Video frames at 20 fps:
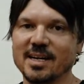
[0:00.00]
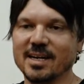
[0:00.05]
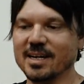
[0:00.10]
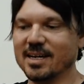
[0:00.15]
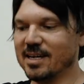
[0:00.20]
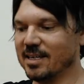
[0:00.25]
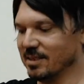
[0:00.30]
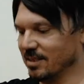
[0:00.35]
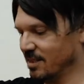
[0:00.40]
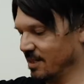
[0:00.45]

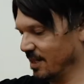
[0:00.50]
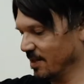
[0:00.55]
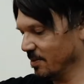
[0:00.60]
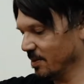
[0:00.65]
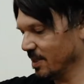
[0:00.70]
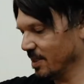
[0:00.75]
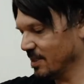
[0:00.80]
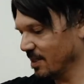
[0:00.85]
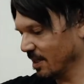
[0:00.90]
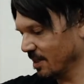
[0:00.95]
and today
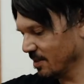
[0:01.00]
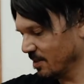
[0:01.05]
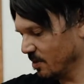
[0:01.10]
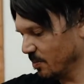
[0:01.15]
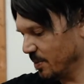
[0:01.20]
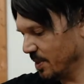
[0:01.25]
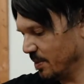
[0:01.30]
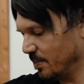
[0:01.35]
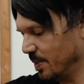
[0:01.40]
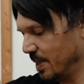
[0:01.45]
we're going to talk a
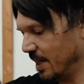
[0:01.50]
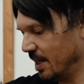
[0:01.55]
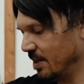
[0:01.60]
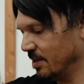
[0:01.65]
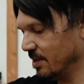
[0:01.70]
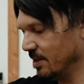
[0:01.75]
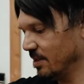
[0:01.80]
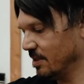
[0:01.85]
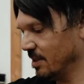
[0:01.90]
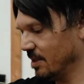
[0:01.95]
little bit
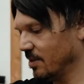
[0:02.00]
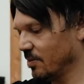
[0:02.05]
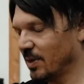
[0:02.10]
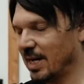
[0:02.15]
about using